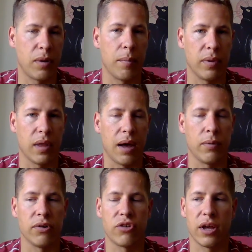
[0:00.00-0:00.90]
pump a lot
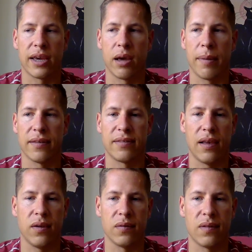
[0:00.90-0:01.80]
when you're talking about
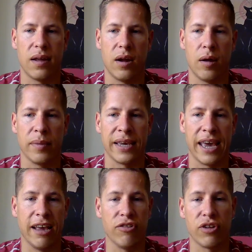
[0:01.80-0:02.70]
cells that
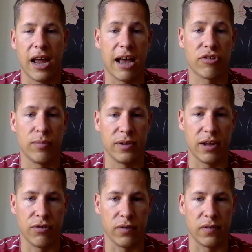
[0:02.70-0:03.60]
engage in action
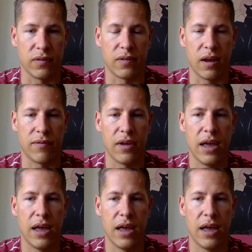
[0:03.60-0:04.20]
potentials and stuff.